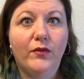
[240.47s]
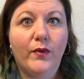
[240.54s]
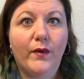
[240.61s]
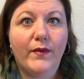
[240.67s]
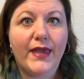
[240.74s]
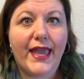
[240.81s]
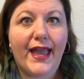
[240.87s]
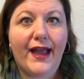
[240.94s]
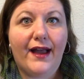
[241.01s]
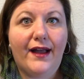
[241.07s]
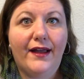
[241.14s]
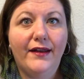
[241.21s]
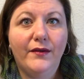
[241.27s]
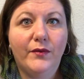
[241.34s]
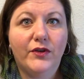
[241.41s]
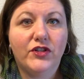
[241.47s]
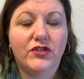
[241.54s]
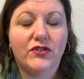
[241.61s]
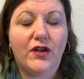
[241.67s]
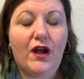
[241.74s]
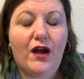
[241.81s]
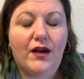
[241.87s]
what we had, which
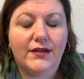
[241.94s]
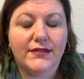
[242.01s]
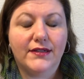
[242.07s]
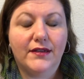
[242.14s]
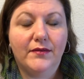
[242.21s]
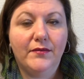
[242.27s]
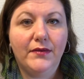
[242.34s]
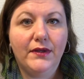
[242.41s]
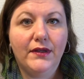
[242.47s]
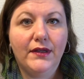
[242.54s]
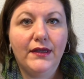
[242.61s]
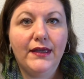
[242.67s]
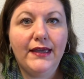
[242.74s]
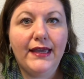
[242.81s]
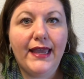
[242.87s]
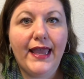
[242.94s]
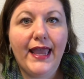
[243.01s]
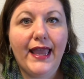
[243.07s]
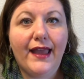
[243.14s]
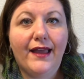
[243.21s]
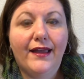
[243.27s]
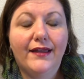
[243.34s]
is awesome.
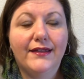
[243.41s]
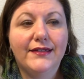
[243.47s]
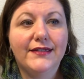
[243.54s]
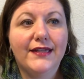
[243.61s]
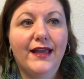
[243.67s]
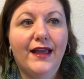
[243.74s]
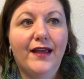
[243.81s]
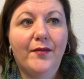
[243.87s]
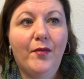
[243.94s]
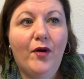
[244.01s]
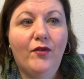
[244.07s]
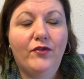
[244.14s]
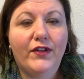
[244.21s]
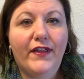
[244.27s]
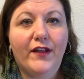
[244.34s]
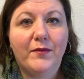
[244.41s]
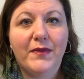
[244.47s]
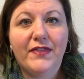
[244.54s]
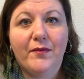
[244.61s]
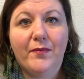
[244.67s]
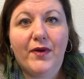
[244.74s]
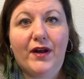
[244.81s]
And hopefully that'll mean
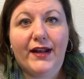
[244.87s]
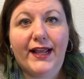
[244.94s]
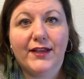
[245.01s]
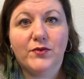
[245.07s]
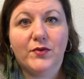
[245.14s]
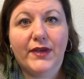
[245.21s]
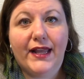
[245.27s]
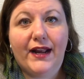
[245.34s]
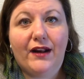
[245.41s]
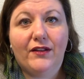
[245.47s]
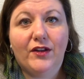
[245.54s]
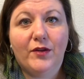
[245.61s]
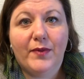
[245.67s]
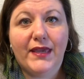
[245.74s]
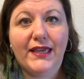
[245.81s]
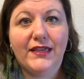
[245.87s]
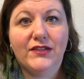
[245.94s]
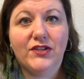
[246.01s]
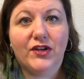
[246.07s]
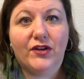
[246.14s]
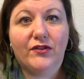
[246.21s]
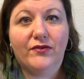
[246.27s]
the podcast will get out a little bit
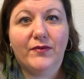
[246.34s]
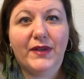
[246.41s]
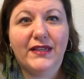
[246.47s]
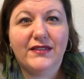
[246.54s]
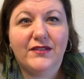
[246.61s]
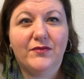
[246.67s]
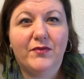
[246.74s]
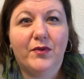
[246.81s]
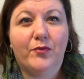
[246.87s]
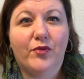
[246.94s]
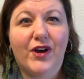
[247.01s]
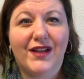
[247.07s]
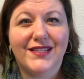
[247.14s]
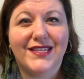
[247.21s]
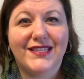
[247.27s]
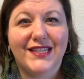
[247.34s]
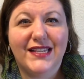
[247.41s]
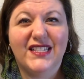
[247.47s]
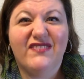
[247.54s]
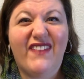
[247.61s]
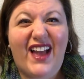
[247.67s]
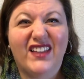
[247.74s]
easier because it'll process
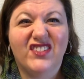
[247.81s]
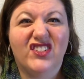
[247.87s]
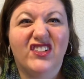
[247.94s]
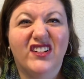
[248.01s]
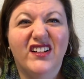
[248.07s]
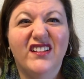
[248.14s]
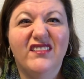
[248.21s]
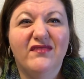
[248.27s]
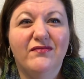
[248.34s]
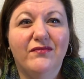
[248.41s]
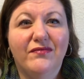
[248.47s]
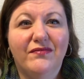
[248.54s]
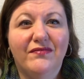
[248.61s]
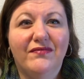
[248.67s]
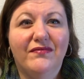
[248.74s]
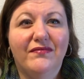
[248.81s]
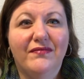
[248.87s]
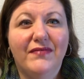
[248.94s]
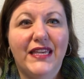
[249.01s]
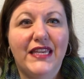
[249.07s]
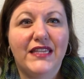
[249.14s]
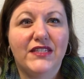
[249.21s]
things faster and
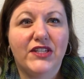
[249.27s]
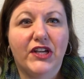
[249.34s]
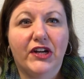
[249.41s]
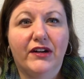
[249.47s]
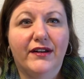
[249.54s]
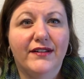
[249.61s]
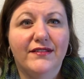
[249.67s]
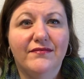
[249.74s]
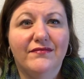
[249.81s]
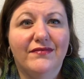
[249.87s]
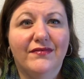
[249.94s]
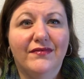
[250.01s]
easier. And